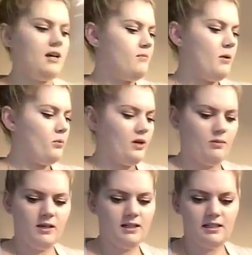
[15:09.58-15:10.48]
come up
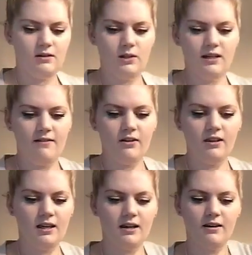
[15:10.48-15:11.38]
with because I would never
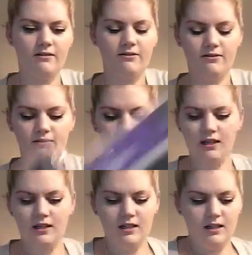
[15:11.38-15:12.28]
think of
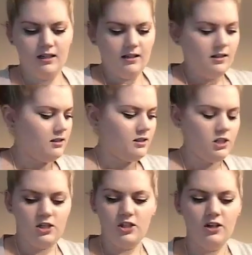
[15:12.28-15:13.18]

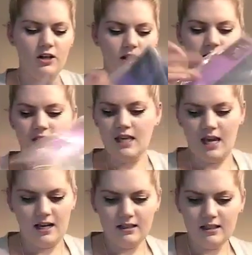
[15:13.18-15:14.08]
teaching her these
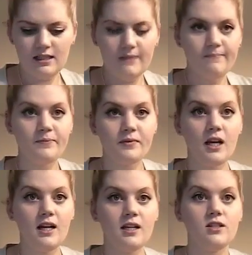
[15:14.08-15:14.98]
things,
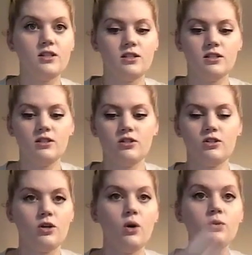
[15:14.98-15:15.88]
and it's
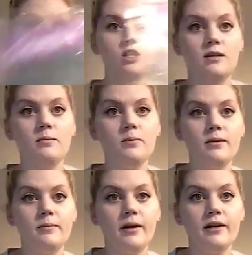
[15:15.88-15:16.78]
so cheap
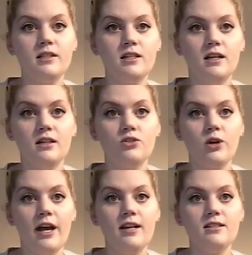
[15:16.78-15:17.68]
compared to
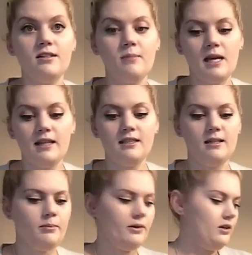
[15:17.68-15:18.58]
trying to make this
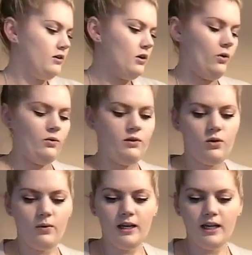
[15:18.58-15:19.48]
up on your own,
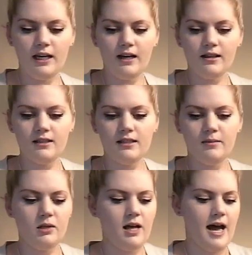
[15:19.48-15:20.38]
going and getting the
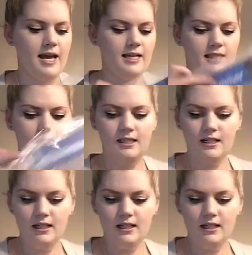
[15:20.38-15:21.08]
supplies.